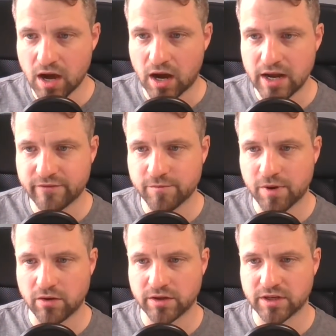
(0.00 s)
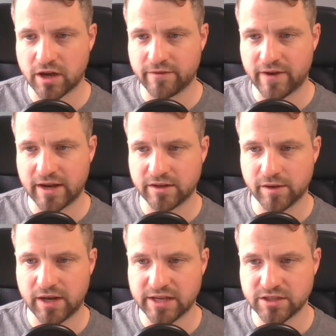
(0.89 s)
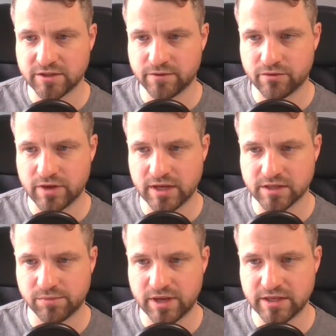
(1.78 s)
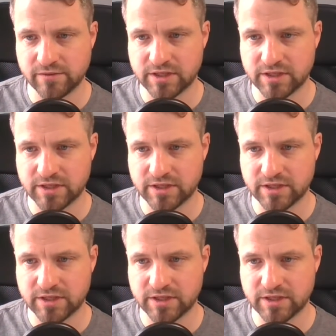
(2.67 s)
I live in Poland. I've had lessons for three years and plenty